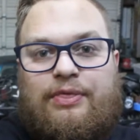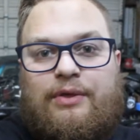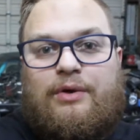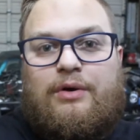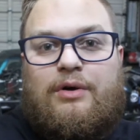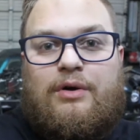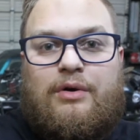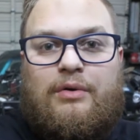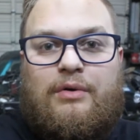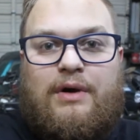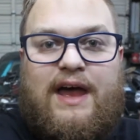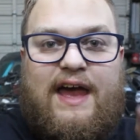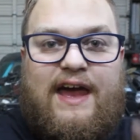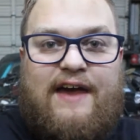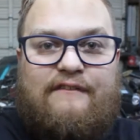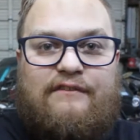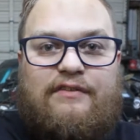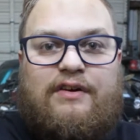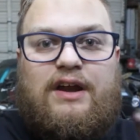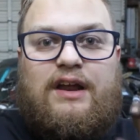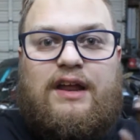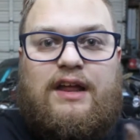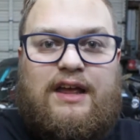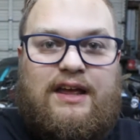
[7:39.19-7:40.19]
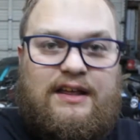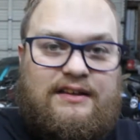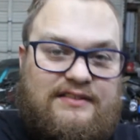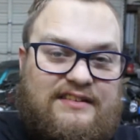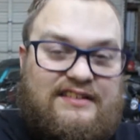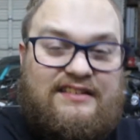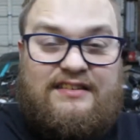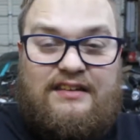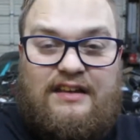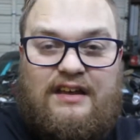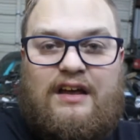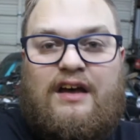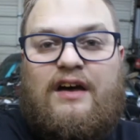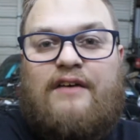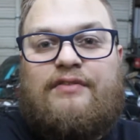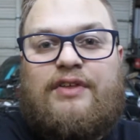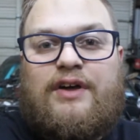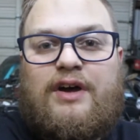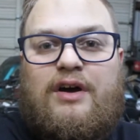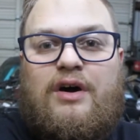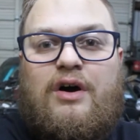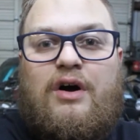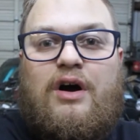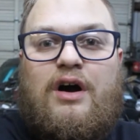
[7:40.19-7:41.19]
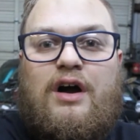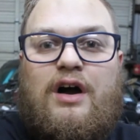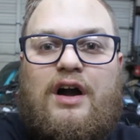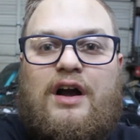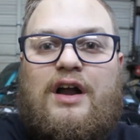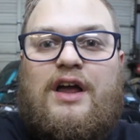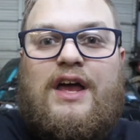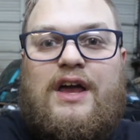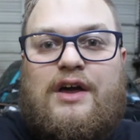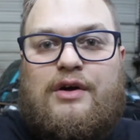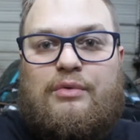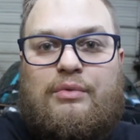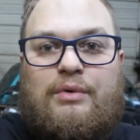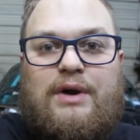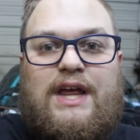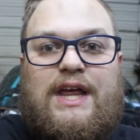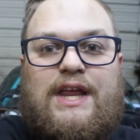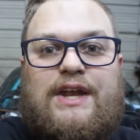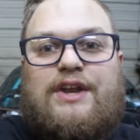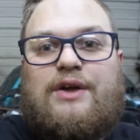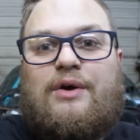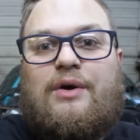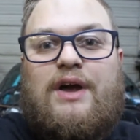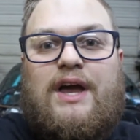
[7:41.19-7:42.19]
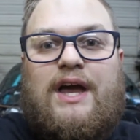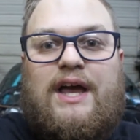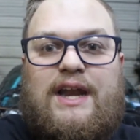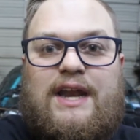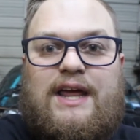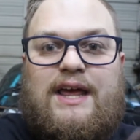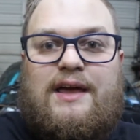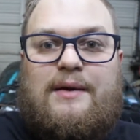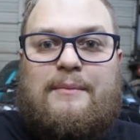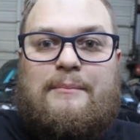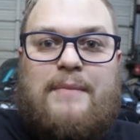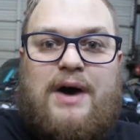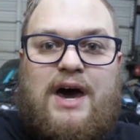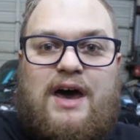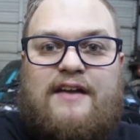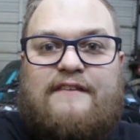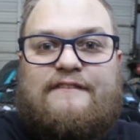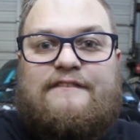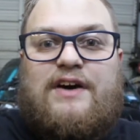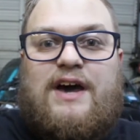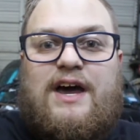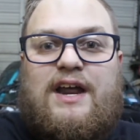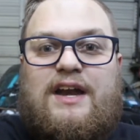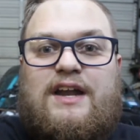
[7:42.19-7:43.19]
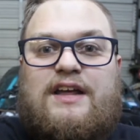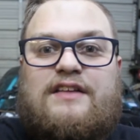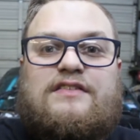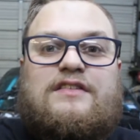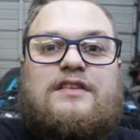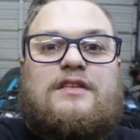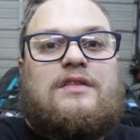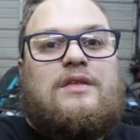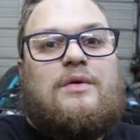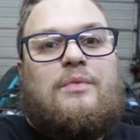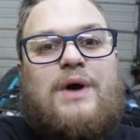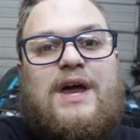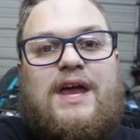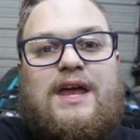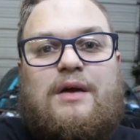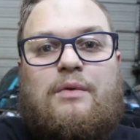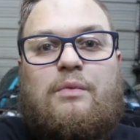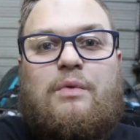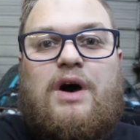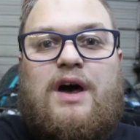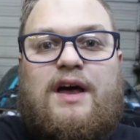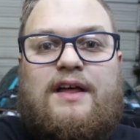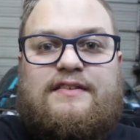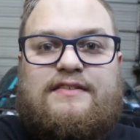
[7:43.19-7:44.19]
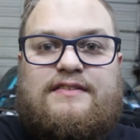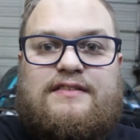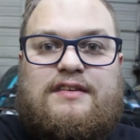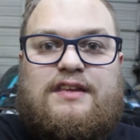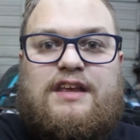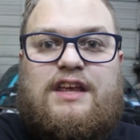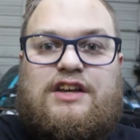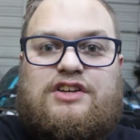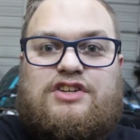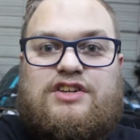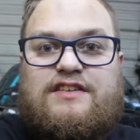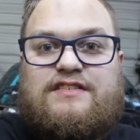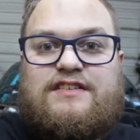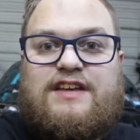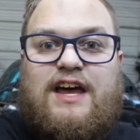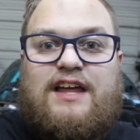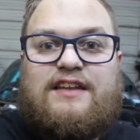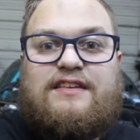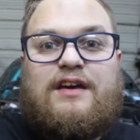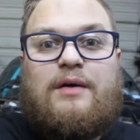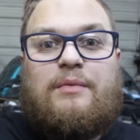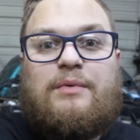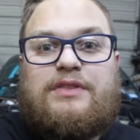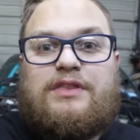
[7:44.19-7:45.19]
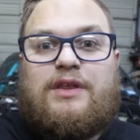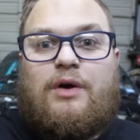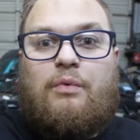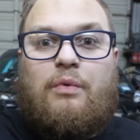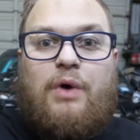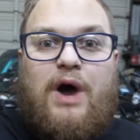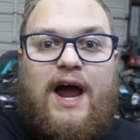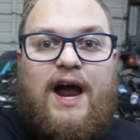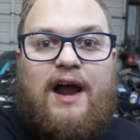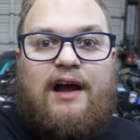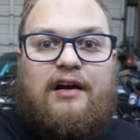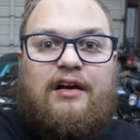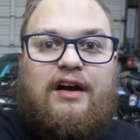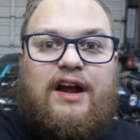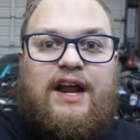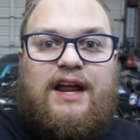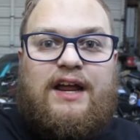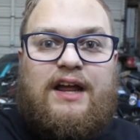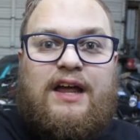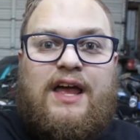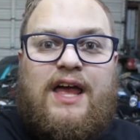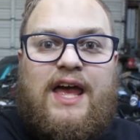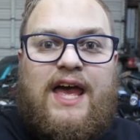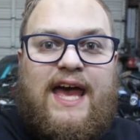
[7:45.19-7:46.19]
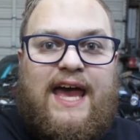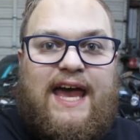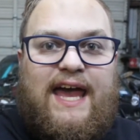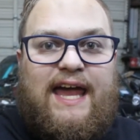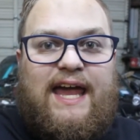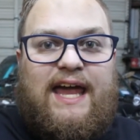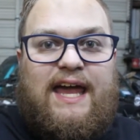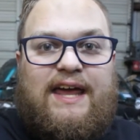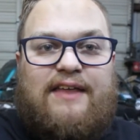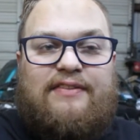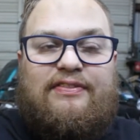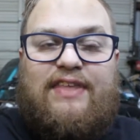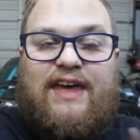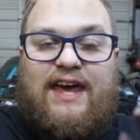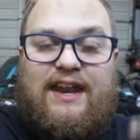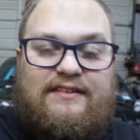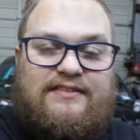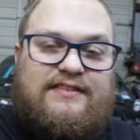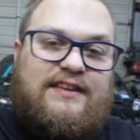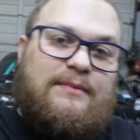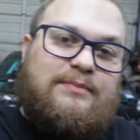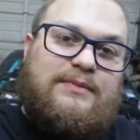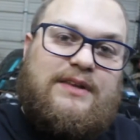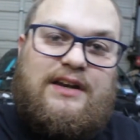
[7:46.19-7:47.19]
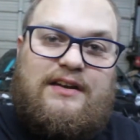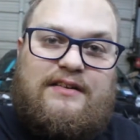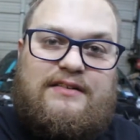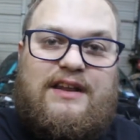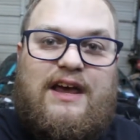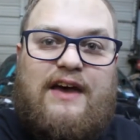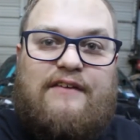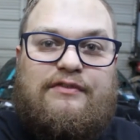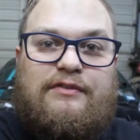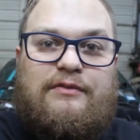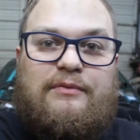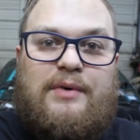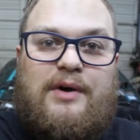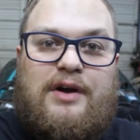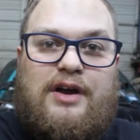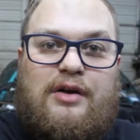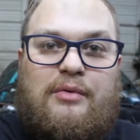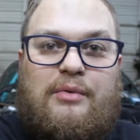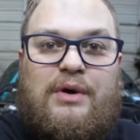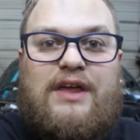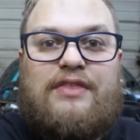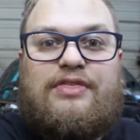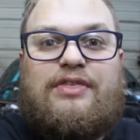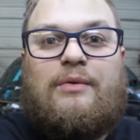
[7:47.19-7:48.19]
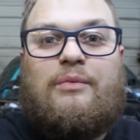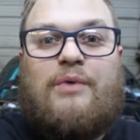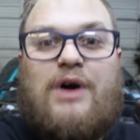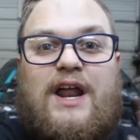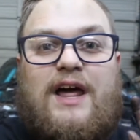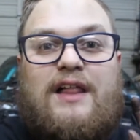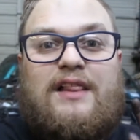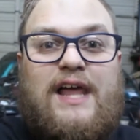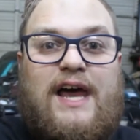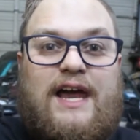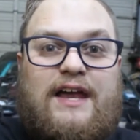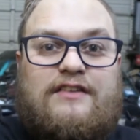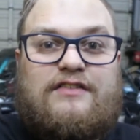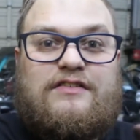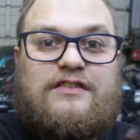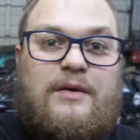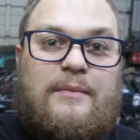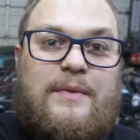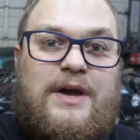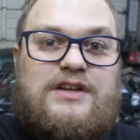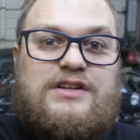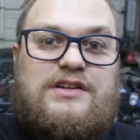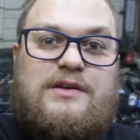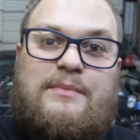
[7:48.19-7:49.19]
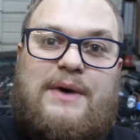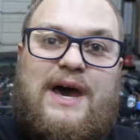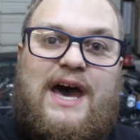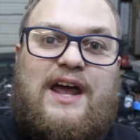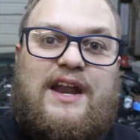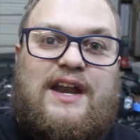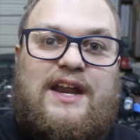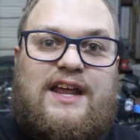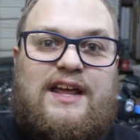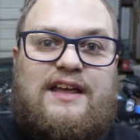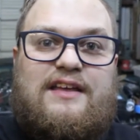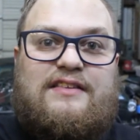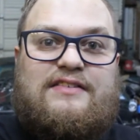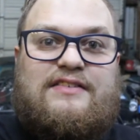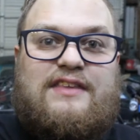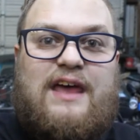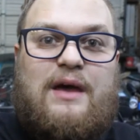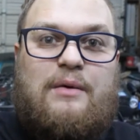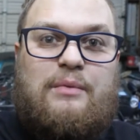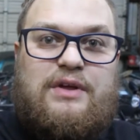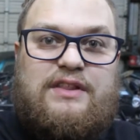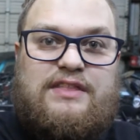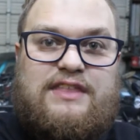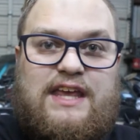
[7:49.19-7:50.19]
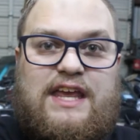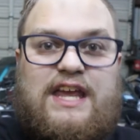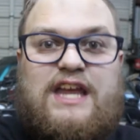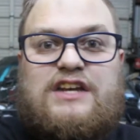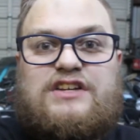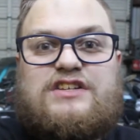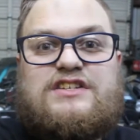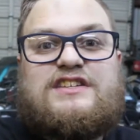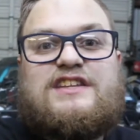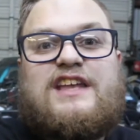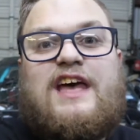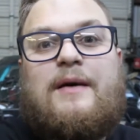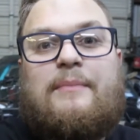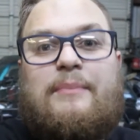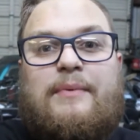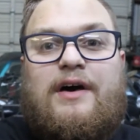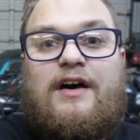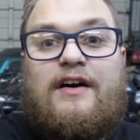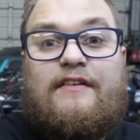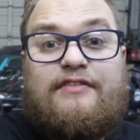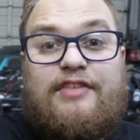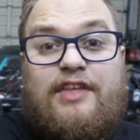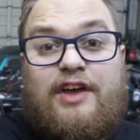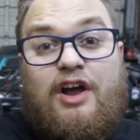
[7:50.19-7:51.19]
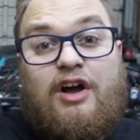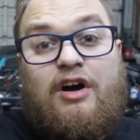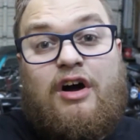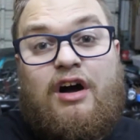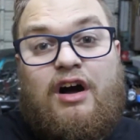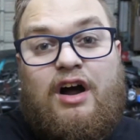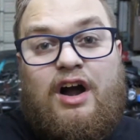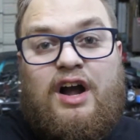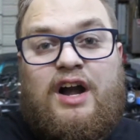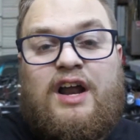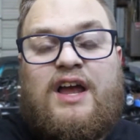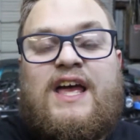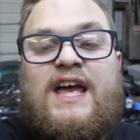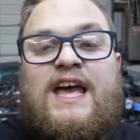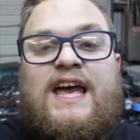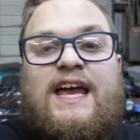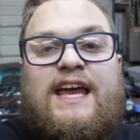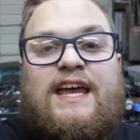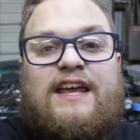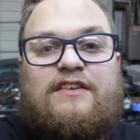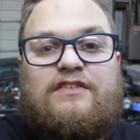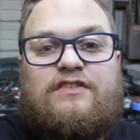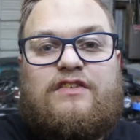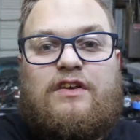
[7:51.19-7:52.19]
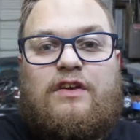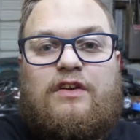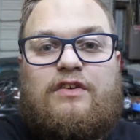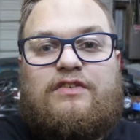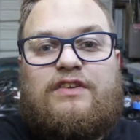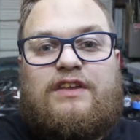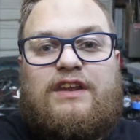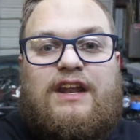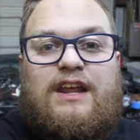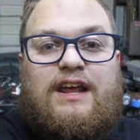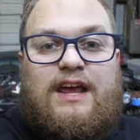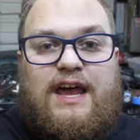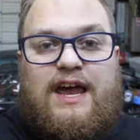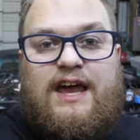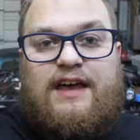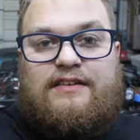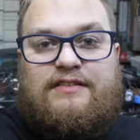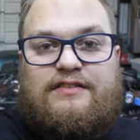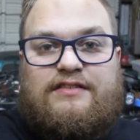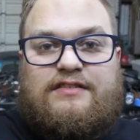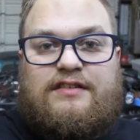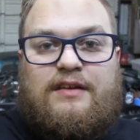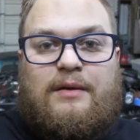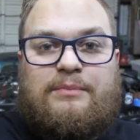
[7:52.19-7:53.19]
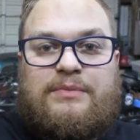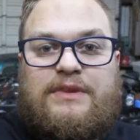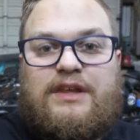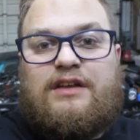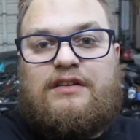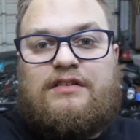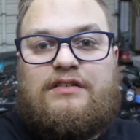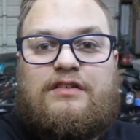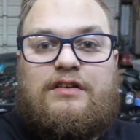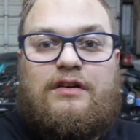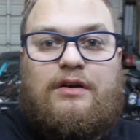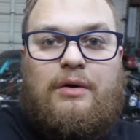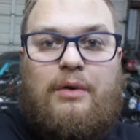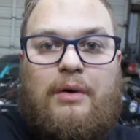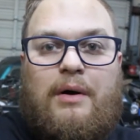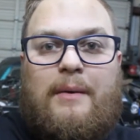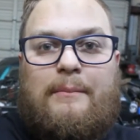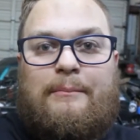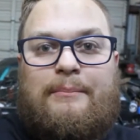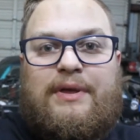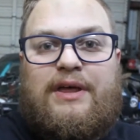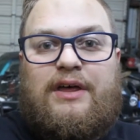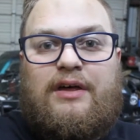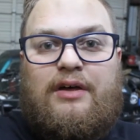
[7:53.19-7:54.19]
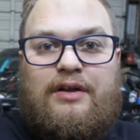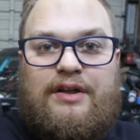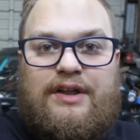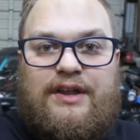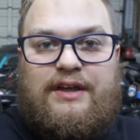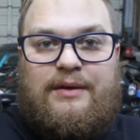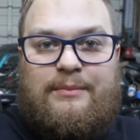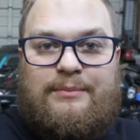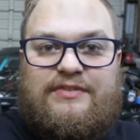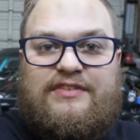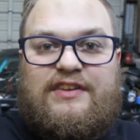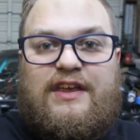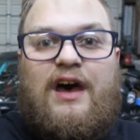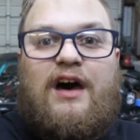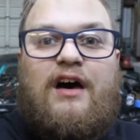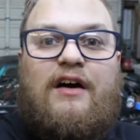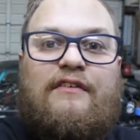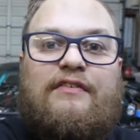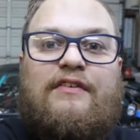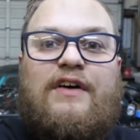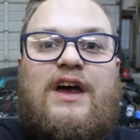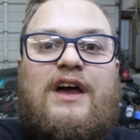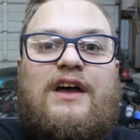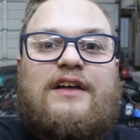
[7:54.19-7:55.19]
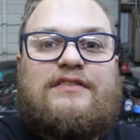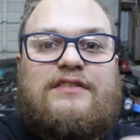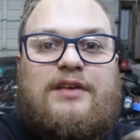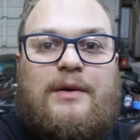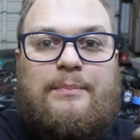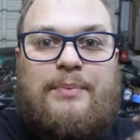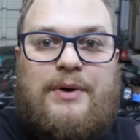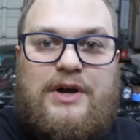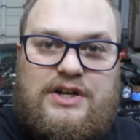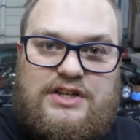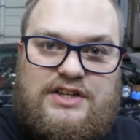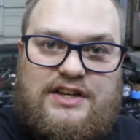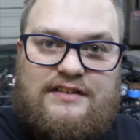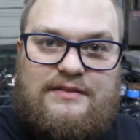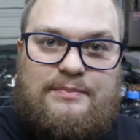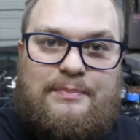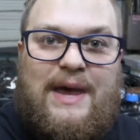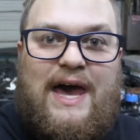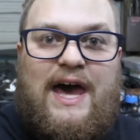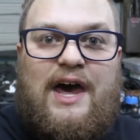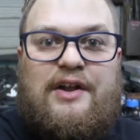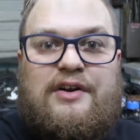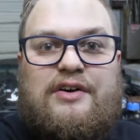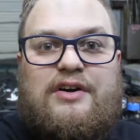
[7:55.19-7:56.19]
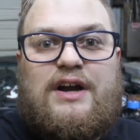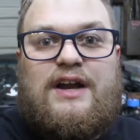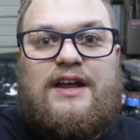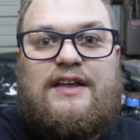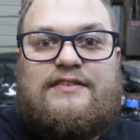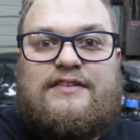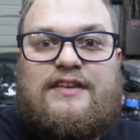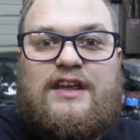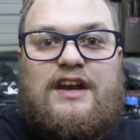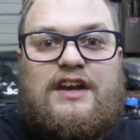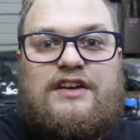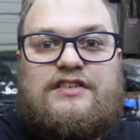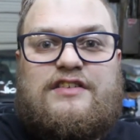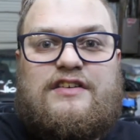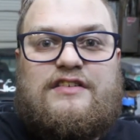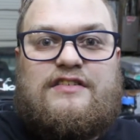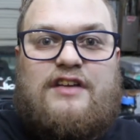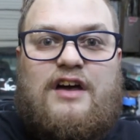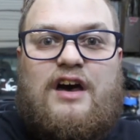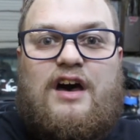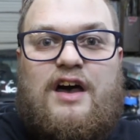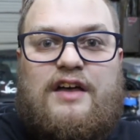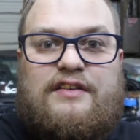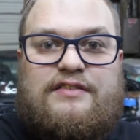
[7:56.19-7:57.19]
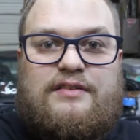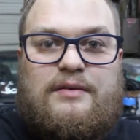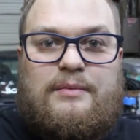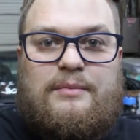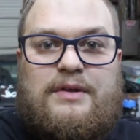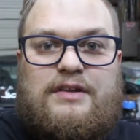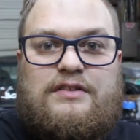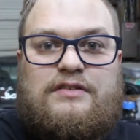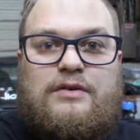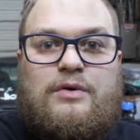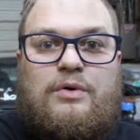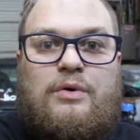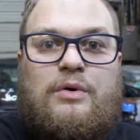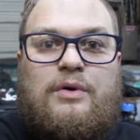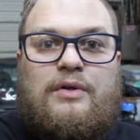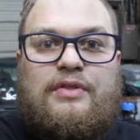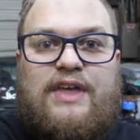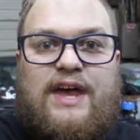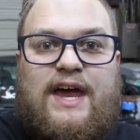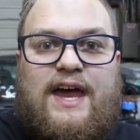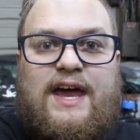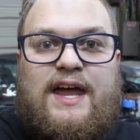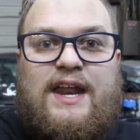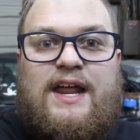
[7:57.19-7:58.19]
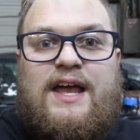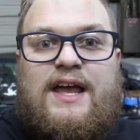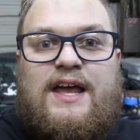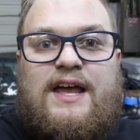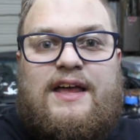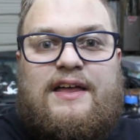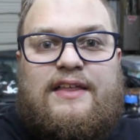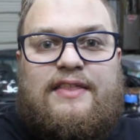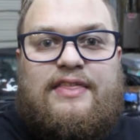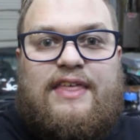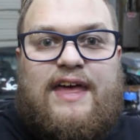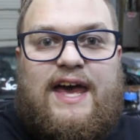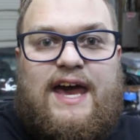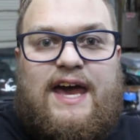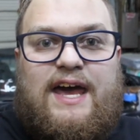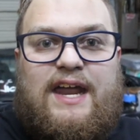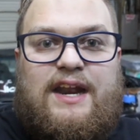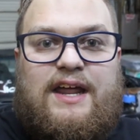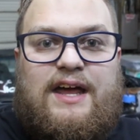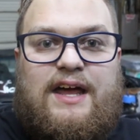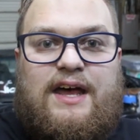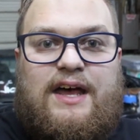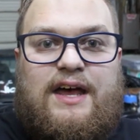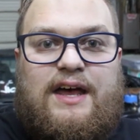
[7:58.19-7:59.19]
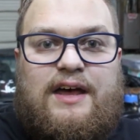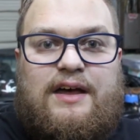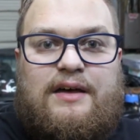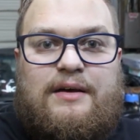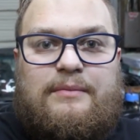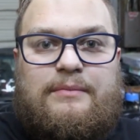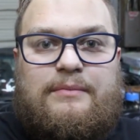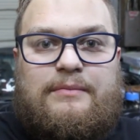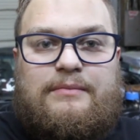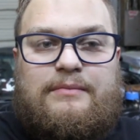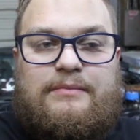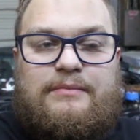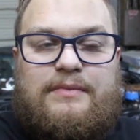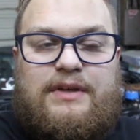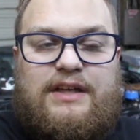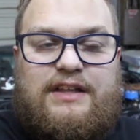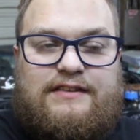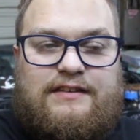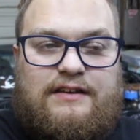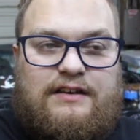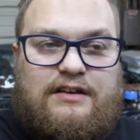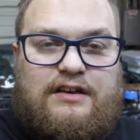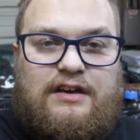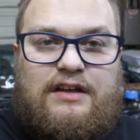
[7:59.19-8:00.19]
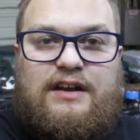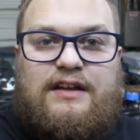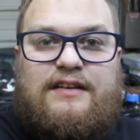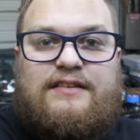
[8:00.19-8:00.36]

through every entity of the car, redoing it, modifying it to the way he wants. He just got done with the wiring, and that is something he's not familiar with. And what I like so much about it is that with each step of the car, he's using it as something to build himself, to push his boundaries, and it's just awesome. It's cool that that um, it's a good